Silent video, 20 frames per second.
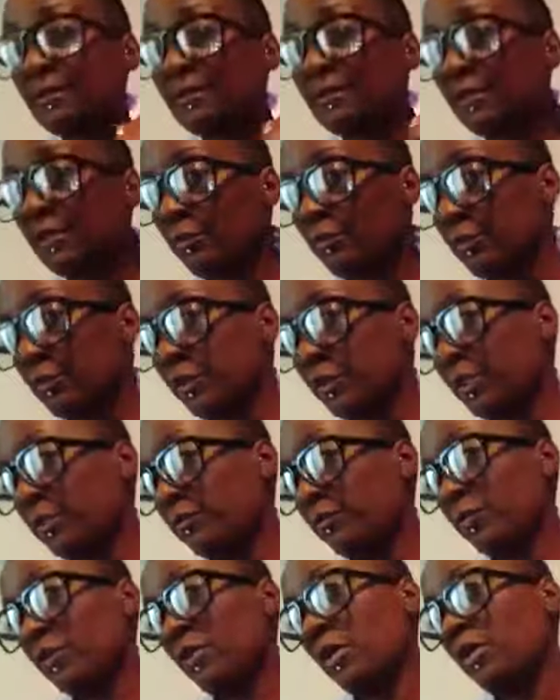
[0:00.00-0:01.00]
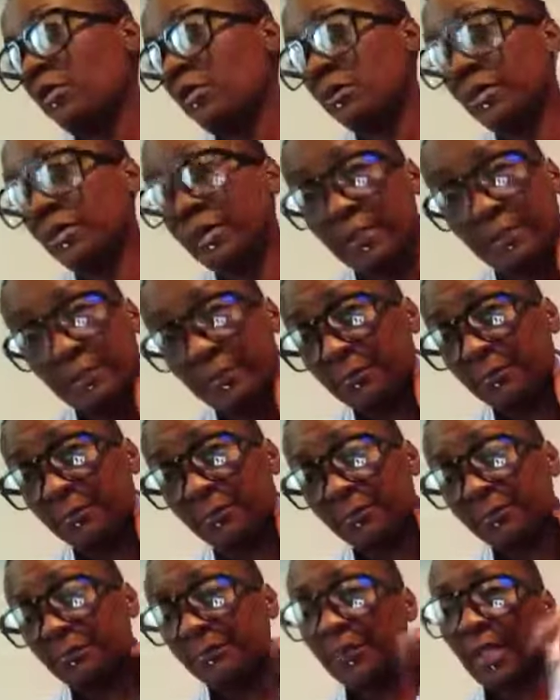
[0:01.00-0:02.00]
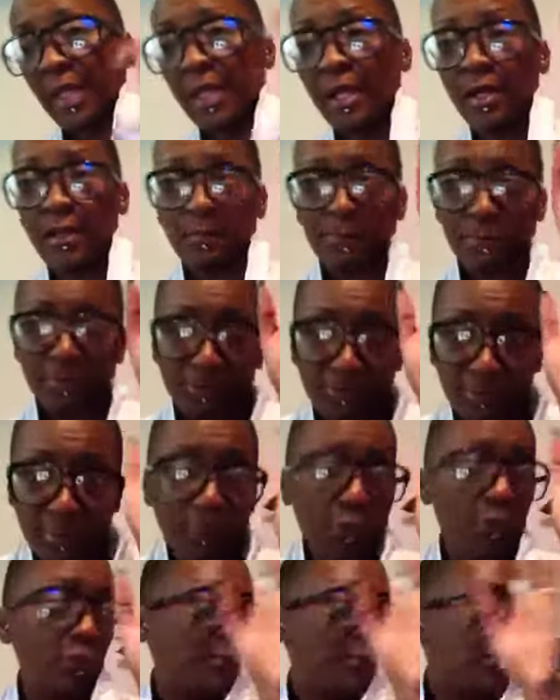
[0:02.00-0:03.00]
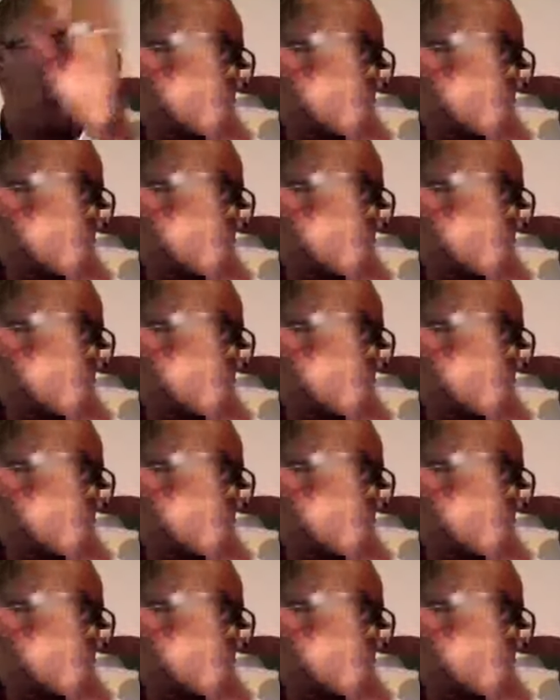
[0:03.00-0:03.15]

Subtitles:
I was looking real cute for y'all earlier. I had my drink on